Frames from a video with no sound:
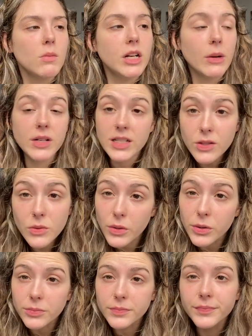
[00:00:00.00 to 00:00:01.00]
Now, when he's in the
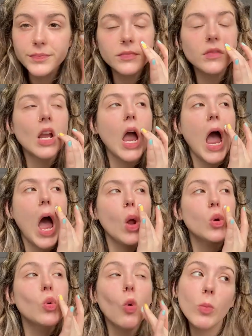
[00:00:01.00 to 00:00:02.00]
room,
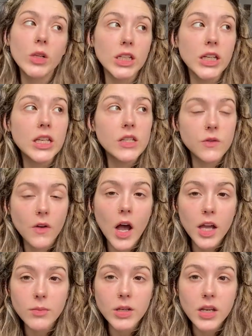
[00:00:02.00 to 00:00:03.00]
normally he's
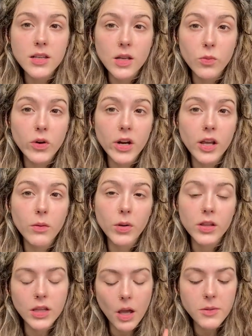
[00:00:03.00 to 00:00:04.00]
fine because I'm reading,
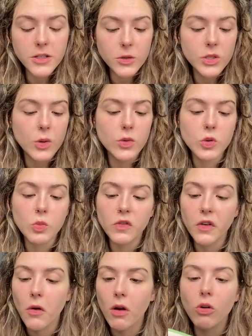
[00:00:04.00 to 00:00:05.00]
but the upstairs neighbors are
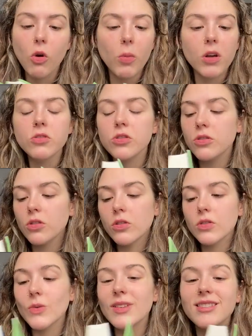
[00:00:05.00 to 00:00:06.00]
moving around a whole bunch,
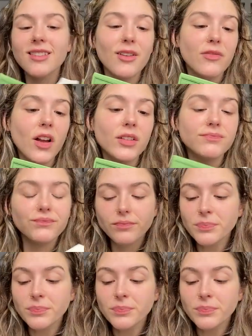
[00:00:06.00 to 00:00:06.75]
so he's not fine.